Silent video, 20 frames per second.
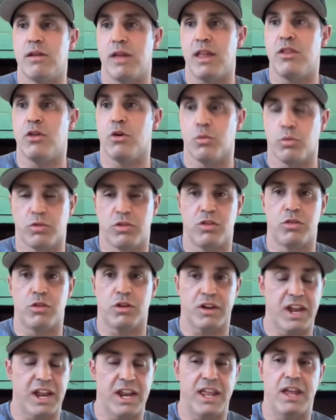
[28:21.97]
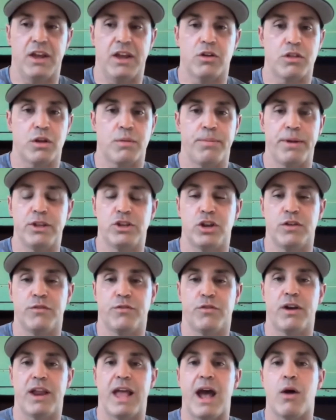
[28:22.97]
and they'll do their hitting or their pitching
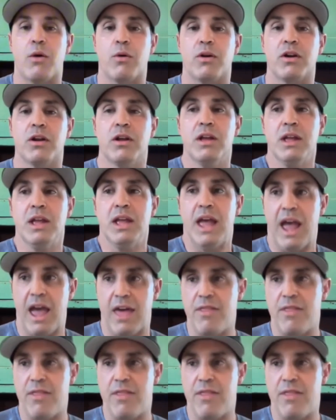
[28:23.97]
for an hour, and